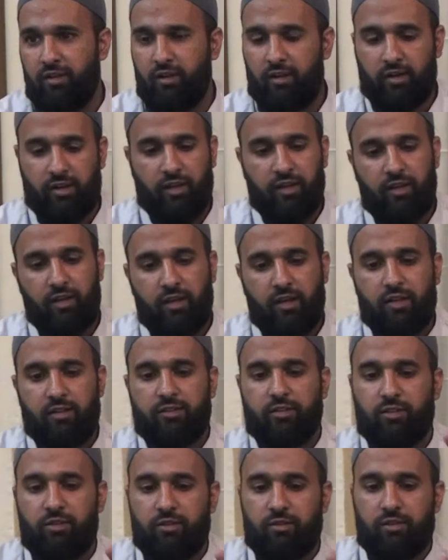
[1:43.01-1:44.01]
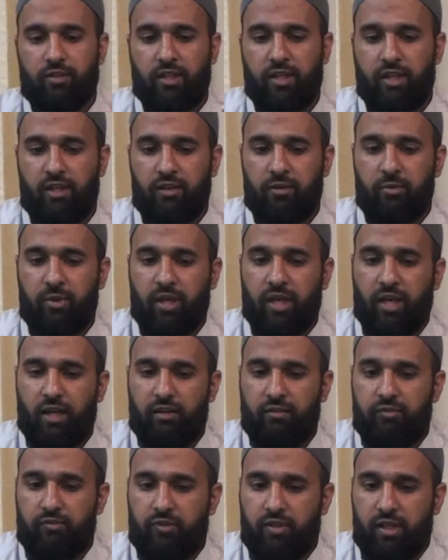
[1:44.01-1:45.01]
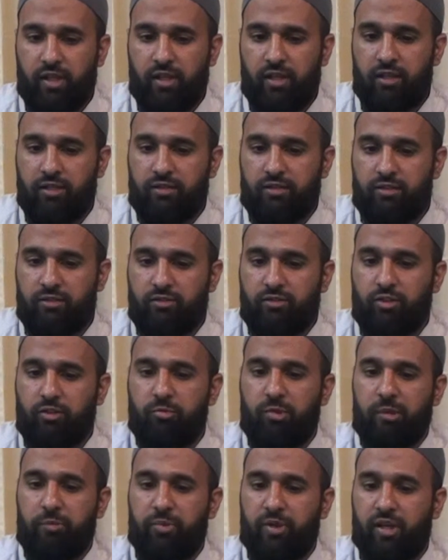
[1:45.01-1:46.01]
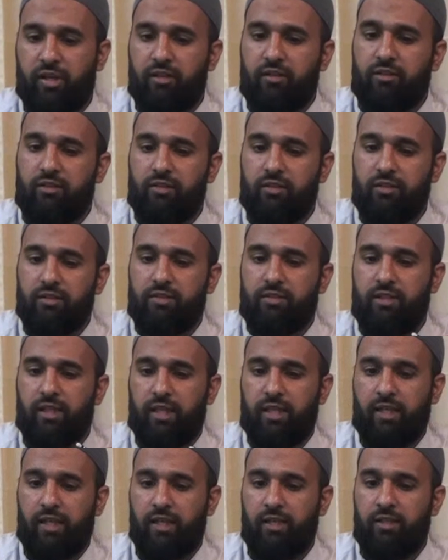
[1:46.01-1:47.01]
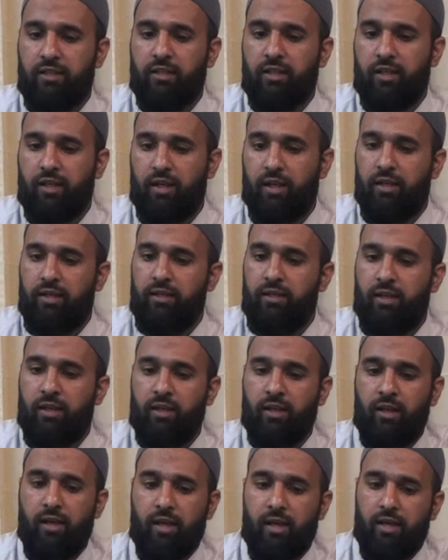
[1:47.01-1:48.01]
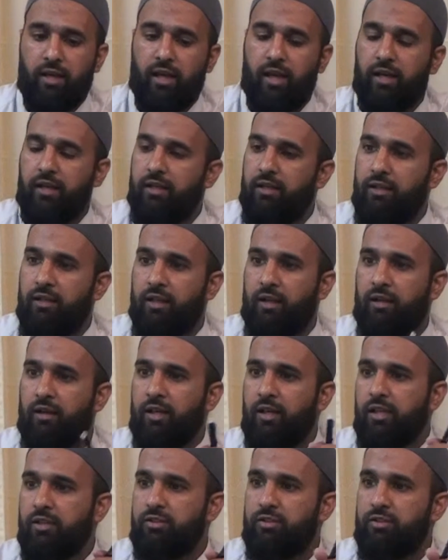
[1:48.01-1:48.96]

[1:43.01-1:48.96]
Okay, so here we have it is controlled by particles like inna, anna, lakinna.